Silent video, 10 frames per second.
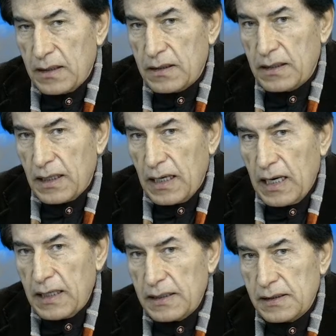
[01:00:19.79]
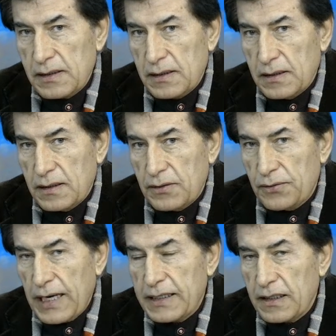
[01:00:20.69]
the highest
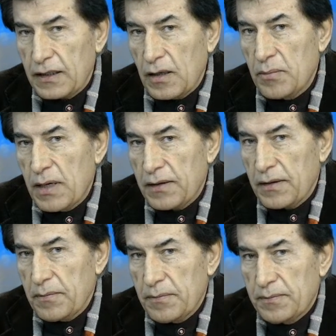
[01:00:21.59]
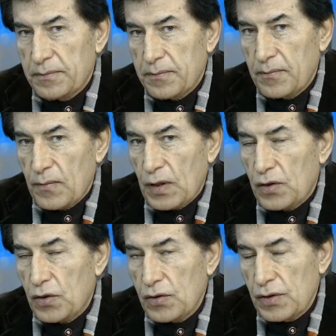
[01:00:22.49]
ranking among them
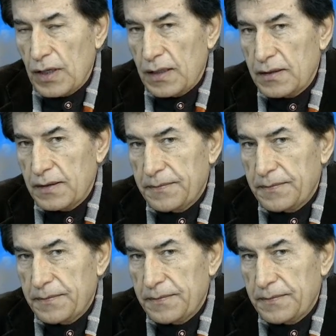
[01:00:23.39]
could not.